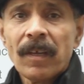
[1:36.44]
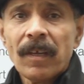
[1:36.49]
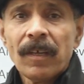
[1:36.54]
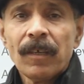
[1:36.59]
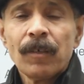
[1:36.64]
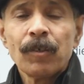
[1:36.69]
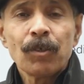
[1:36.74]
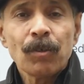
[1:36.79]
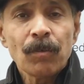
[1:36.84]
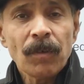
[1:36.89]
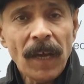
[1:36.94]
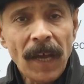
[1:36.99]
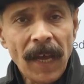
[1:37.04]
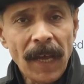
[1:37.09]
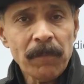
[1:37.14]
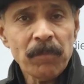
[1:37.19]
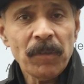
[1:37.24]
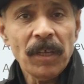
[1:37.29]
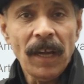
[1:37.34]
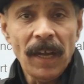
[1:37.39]
You should
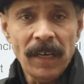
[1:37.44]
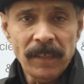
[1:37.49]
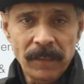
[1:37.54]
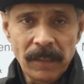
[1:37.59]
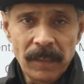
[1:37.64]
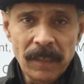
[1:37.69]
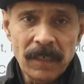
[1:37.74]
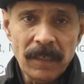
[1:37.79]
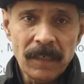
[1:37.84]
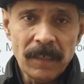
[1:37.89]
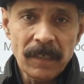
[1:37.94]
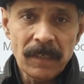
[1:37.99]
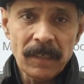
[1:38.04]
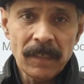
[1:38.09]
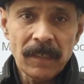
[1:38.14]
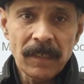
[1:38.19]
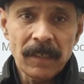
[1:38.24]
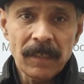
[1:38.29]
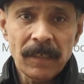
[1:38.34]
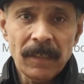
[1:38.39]
have the idea
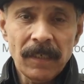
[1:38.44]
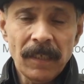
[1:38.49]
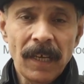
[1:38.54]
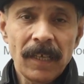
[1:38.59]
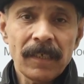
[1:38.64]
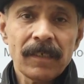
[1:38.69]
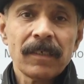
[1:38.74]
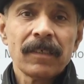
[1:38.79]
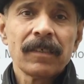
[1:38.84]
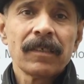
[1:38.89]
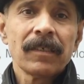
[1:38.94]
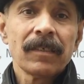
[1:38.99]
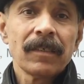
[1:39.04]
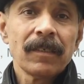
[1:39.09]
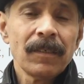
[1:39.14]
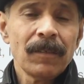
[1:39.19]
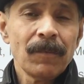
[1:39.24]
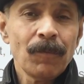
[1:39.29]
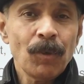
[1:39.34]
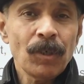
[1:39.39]
that
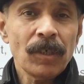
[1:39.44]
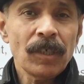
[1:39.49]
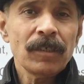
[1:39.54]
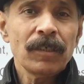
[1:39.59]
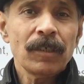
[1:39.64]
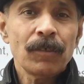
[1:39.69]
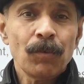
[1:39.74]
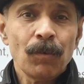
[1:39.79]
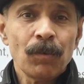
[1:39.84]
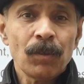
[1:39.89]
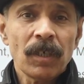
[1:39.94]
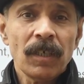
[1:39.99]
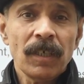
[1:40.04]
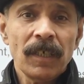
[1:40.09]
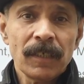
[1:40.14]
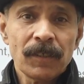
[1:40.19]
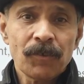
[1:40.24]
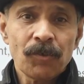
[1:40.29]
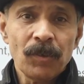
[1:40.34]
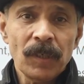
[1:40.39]
what is the total
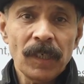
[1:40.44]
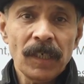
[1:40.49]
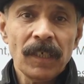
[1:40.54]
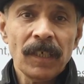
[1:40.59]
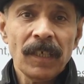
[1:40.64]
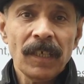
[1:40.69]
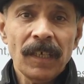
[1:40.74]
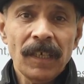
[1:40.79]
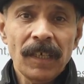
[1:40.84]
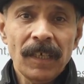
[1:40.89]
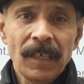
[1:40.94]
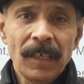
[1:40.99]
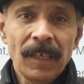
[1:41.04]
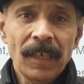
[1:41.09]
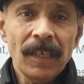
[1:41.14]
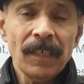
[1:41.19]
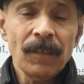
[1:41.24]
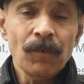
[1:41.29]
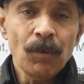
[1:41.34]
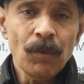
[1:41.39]
history
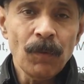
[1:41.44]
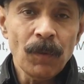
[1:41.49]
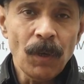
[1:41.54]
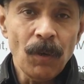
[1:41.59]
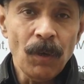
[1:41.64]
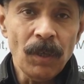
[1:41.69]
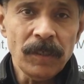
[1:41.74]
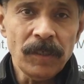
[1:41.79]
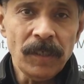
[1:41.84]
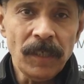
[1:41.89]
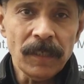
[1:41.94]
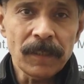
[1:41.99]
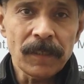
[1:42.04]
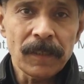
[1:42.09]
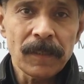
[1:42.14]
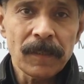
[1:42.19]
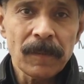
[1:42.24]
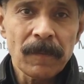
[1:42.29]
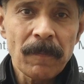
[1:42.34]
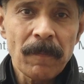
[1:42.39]
in overall
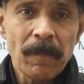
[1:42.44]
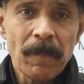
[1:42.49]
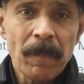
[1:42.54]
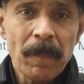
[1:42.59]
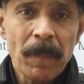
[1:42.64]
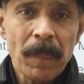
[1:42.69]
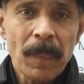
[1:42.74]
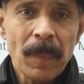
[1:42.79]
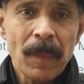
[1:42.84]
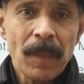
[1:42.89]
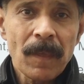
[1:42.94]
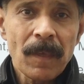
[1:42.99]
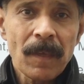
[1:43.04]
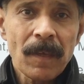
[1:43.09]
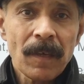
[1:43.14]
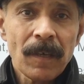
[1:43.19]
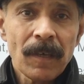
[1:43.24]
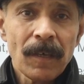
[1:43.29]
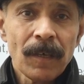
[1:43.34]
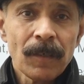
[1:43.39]
GS.
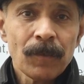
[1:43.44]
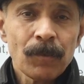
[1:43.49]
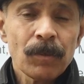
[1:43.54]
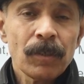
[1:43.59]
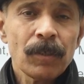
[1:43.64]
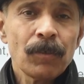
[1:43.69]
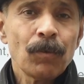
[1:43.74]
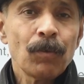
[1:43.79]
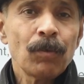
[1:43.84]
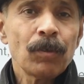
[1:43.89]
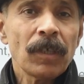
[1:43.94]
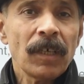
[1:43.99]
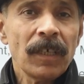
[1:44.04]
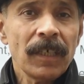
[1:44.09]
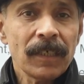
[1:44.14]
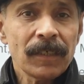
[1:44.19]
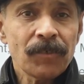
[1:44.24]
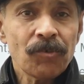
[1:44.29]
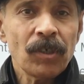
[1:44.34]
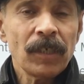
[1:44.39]
So the total
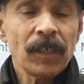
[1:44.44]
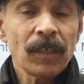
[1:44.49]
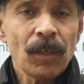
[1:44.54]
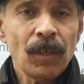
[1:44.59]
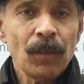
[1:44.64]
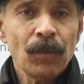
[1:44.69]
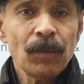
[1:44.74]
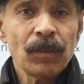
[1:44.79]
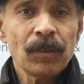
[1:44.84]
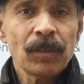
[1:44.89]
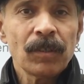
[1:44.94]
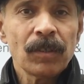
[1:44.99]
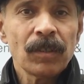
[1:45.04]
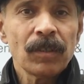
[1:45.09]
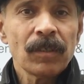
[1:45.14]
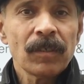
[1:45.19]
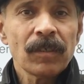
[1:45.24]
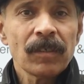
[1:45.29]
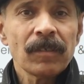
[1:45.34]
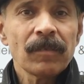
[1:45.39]
history includes
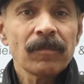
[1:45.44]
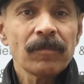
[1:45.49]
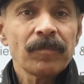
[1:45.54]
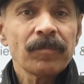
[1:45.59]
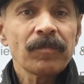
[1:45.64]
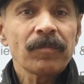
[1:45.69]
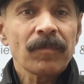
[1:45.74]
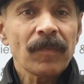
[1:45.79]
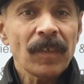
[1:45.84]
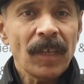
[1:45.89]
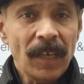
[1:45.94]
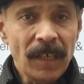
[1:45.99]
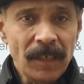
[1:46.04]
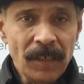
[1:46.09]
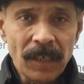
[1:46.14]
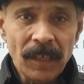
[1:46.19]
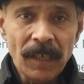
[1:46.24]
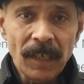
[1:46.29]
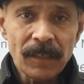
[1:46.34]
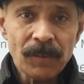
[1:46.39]

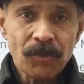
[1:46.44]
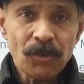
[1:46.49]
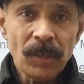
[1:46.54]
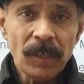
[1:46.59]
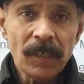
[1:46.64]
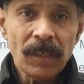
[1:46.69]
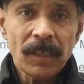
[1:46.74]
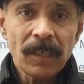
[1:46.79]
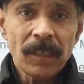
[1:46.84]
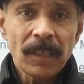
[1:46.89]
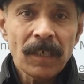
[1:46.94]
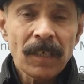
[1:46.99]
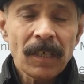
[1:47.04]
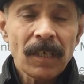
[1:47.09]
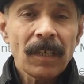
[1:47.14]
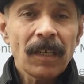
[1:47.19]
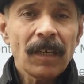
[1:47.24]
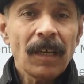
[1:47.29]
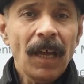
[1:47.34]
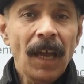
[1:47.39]
Indian history
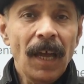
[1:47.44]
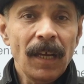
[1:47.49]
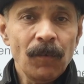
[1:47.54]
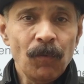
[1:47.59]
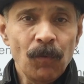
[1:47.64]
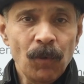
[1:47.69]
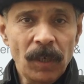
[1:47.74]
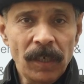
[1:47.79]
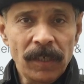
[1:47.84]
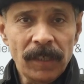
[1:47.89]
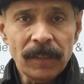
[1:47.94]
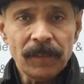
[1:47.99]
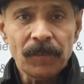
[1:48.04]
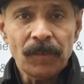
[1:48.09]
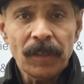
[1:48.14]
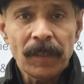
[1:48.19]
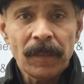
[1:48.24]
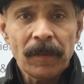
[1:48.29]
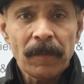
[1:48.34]
and world history.